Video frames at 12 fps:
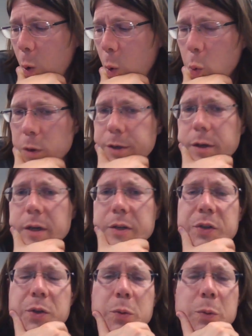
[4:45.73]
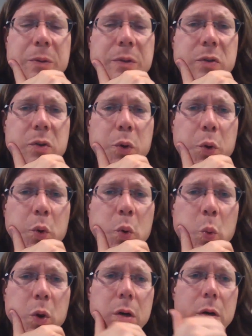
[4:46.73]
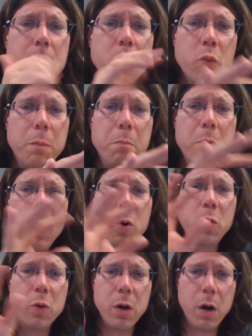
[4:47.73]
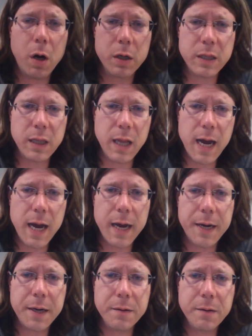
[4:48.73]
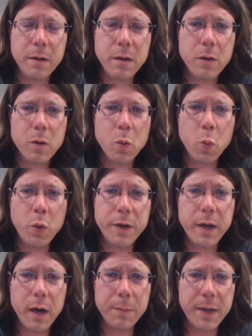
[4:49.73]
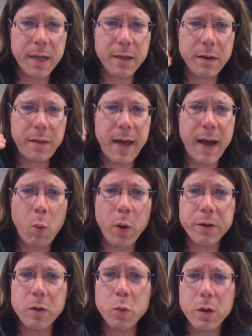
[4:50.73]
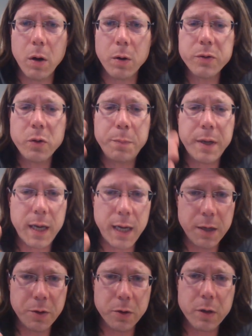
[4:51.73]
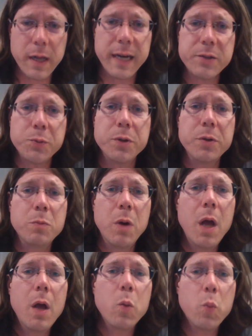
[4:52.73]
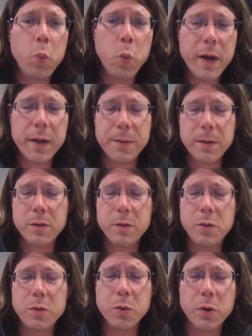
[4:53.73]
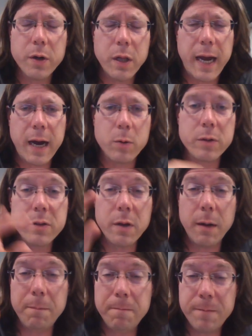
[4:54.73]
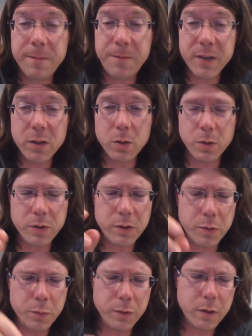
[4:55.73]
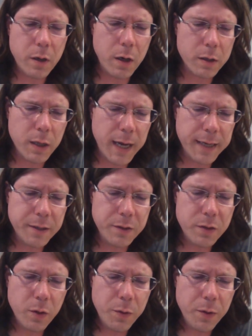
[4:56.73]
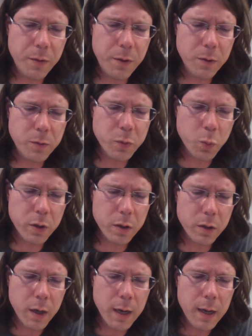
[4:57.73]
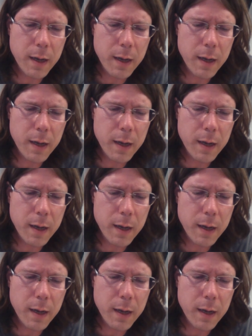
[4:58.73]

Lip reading: or students who were remote online would come into that while you would also be in your classroom with tutorial hours, a physical student online. And so those were